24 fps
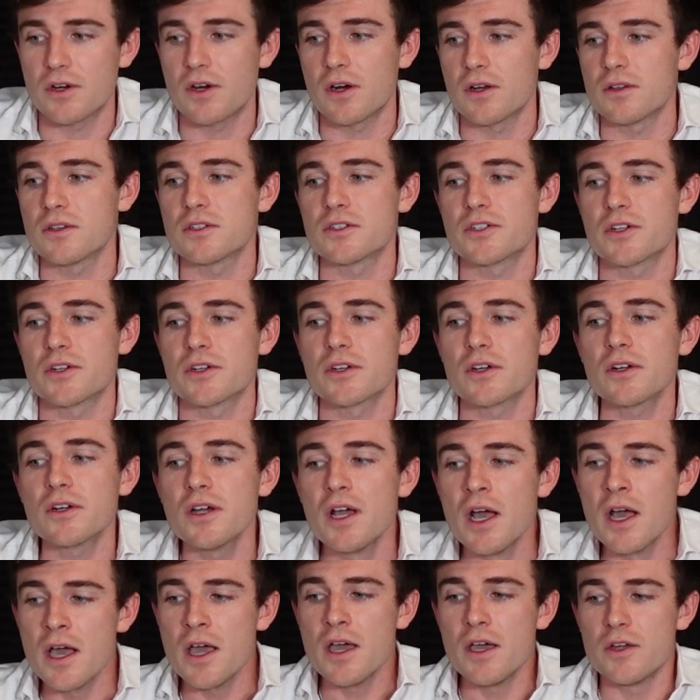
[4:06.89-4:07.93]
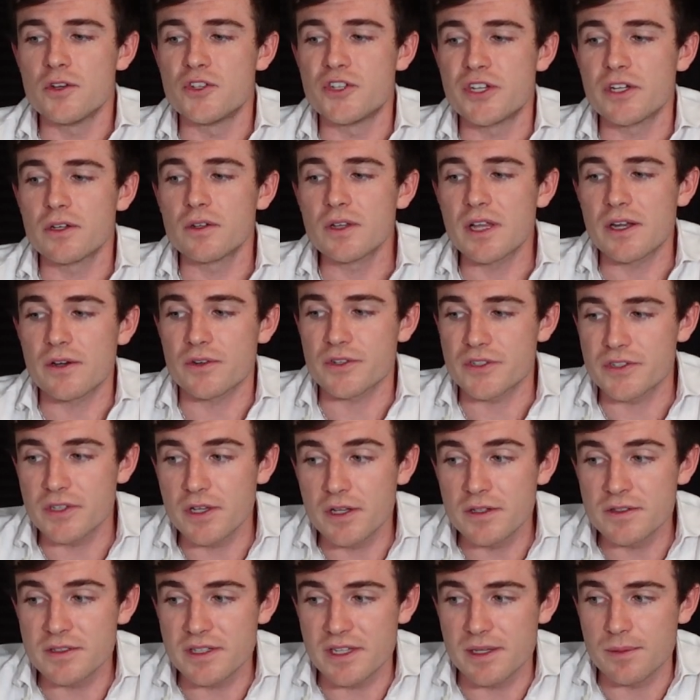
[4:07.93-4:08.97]
Carla Turner, Jill and her
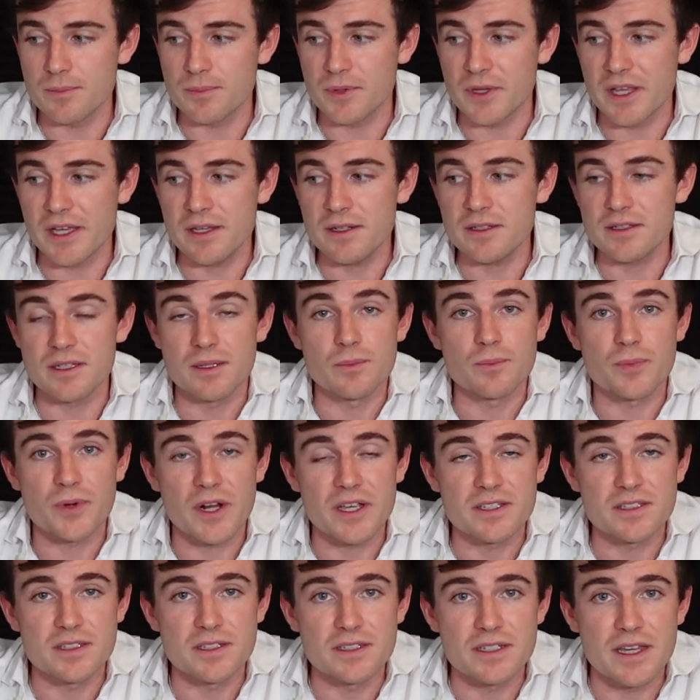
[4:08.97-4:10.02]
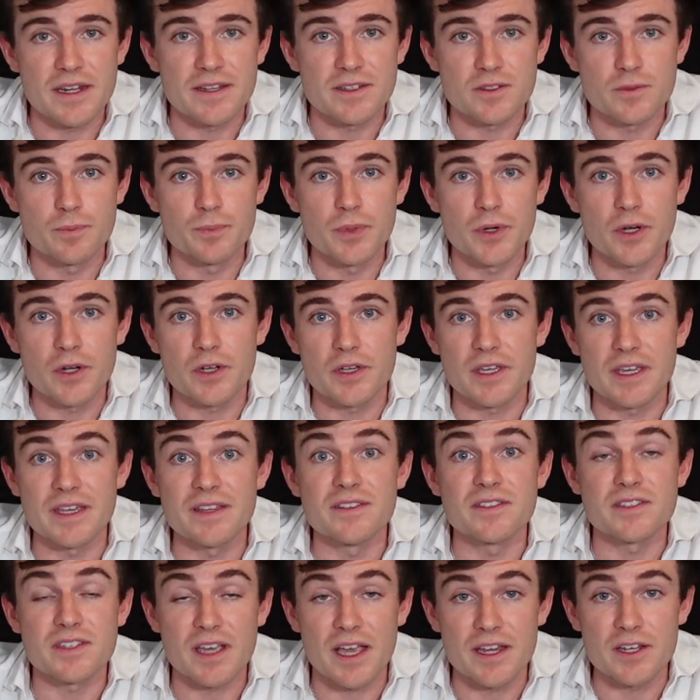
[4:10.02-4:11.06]
son's implant in Preston Dennett's book
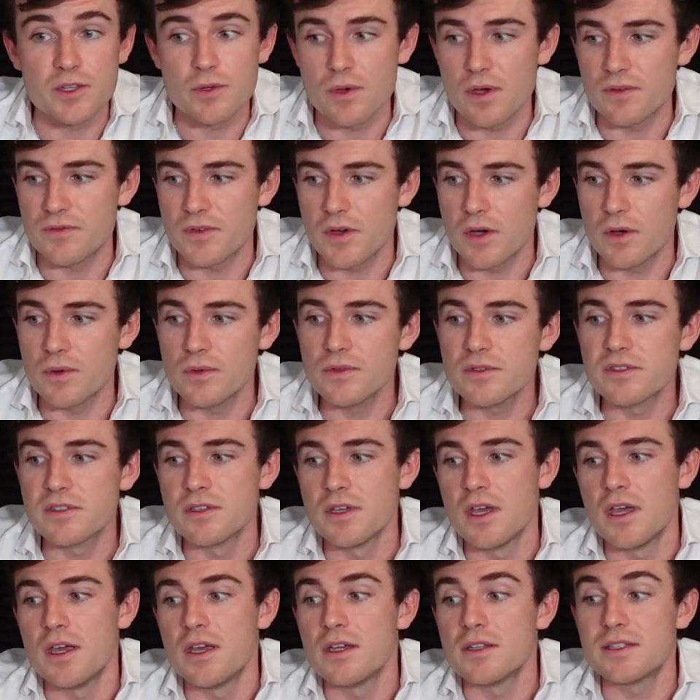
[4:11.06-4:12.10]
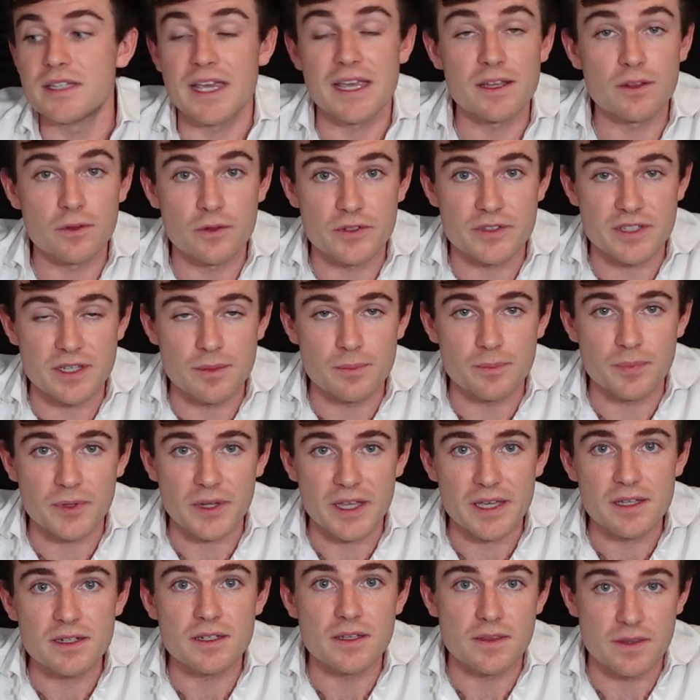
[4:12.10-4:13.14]
Inside UFOs, Taylor's
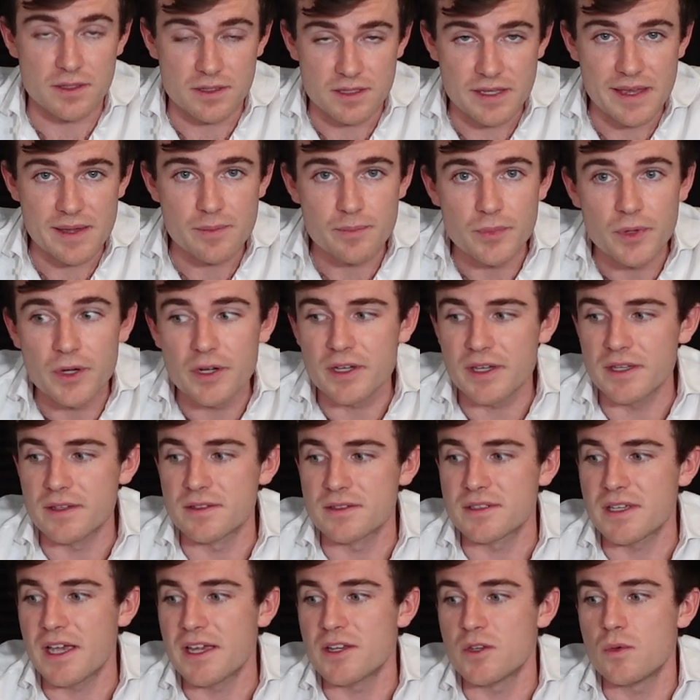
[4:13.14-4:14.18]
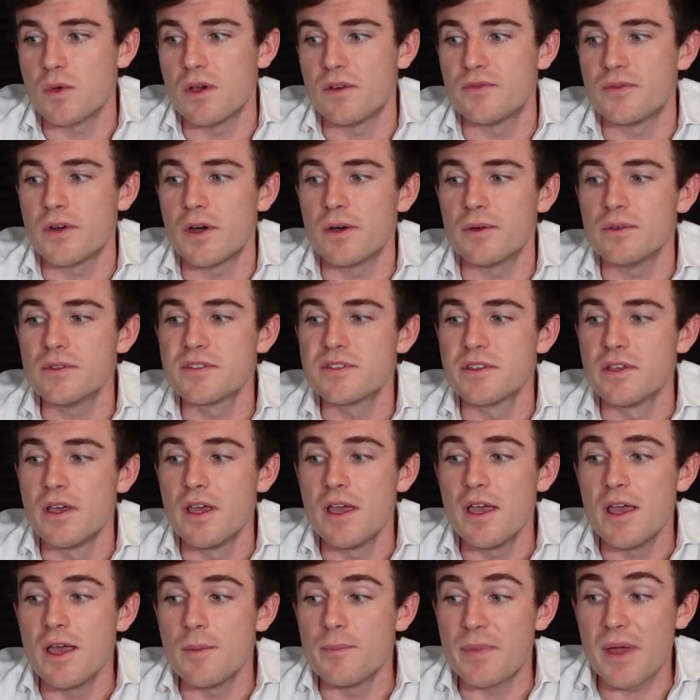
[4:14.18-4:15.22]
implant in the same book Inside UFOs,
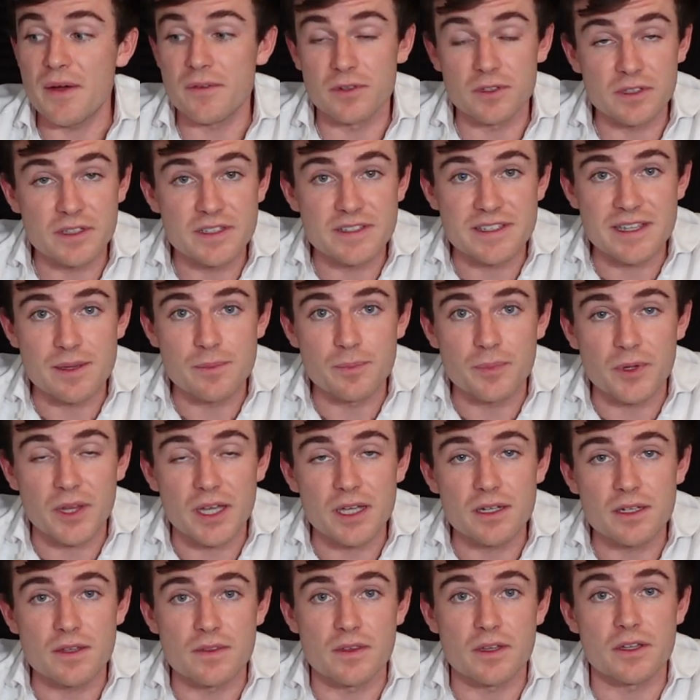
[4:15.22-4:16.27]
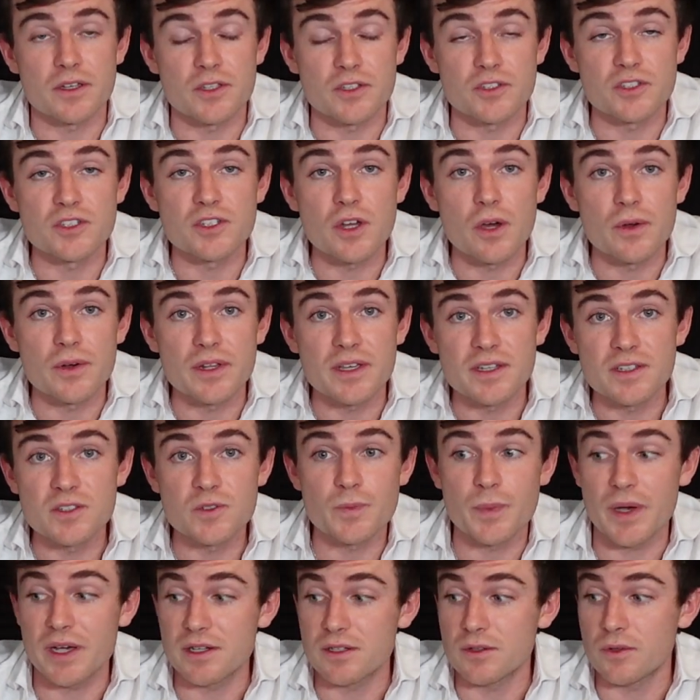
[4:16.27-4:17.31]
Beverly's implant in The Custodians
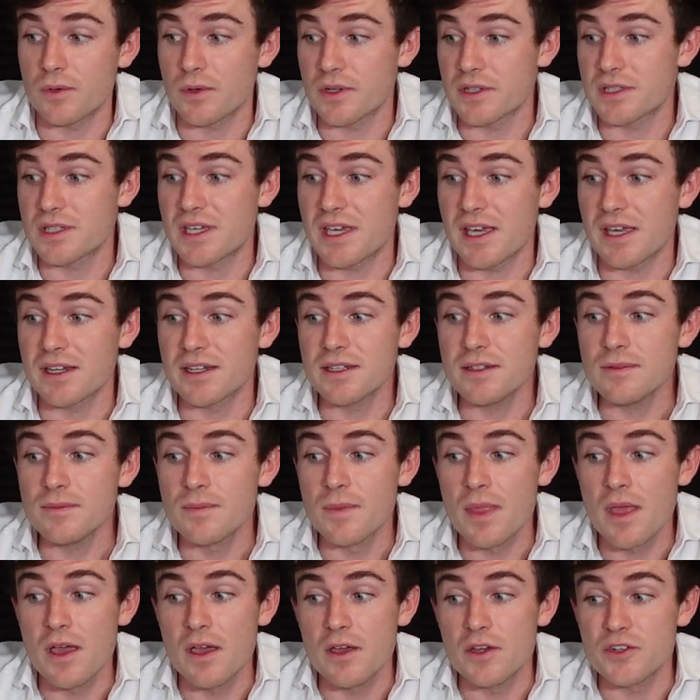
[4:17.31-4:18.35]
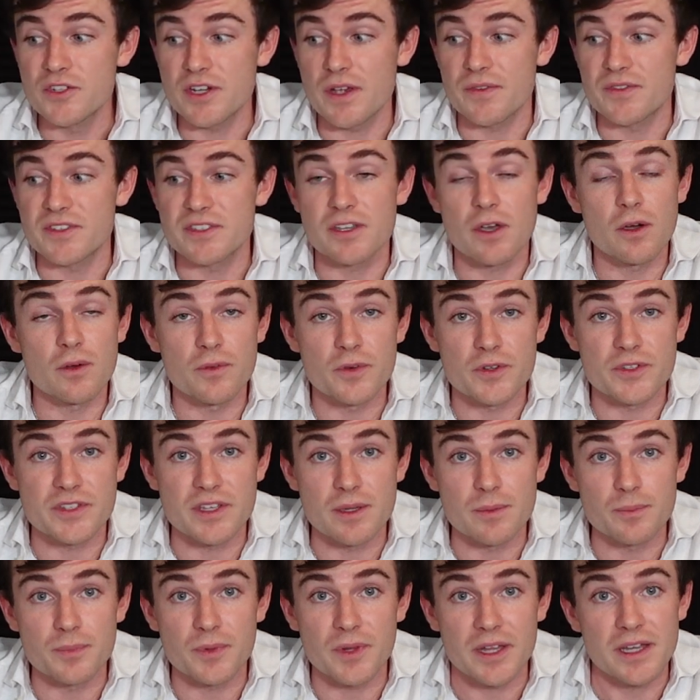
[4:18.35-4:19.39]
by Dolores Cannon, Jeff Silver's
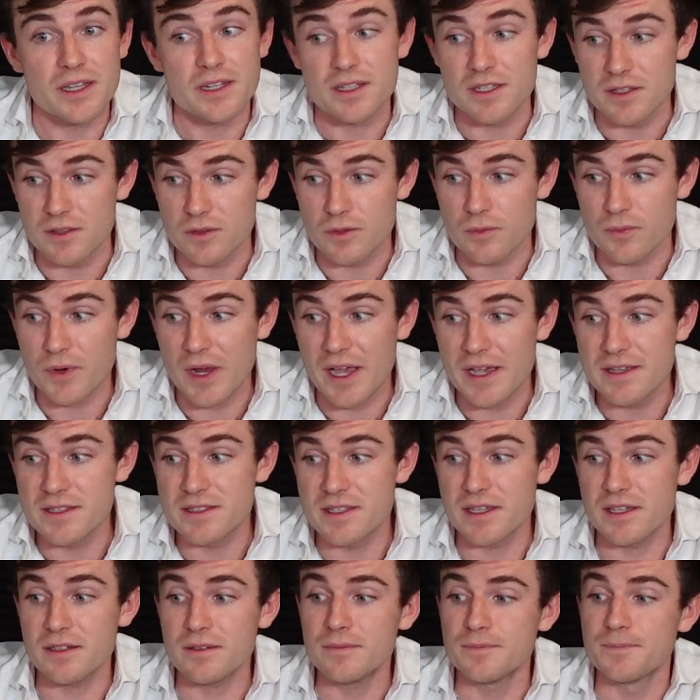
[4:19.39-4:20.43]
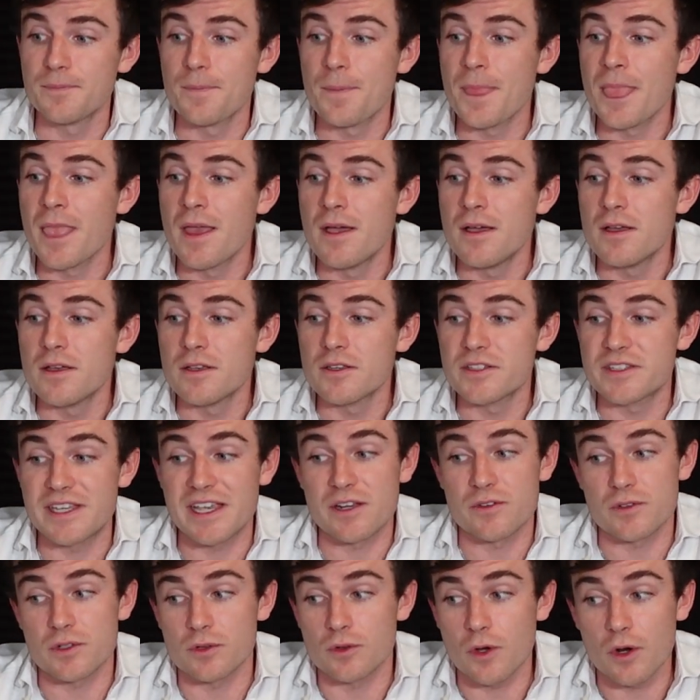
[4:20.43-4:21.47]
implant in The Rising,
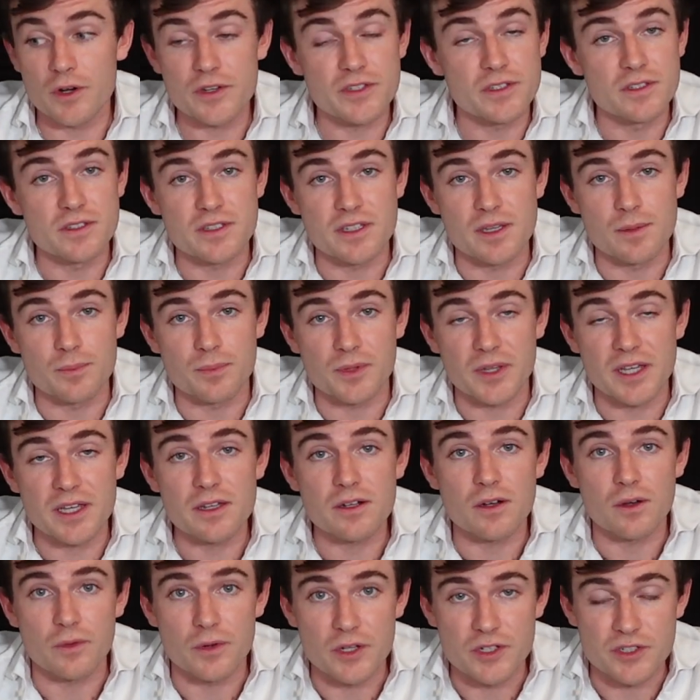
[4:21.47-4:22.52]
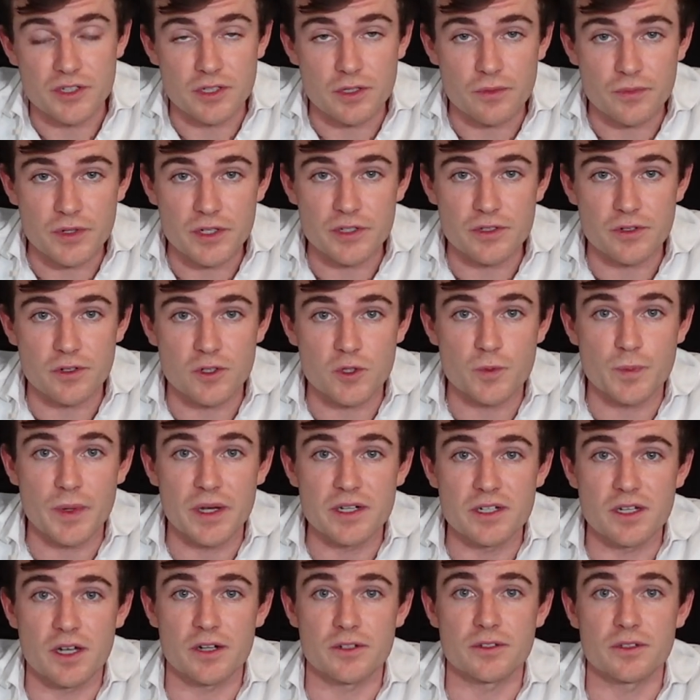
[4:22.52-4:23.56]
Sandra Larson's implant, originally researched
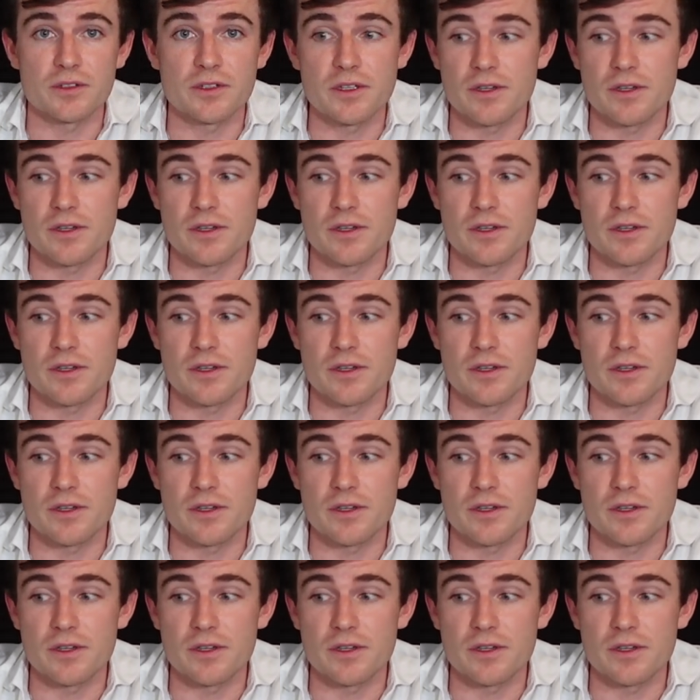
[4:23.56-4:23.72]
by Dr.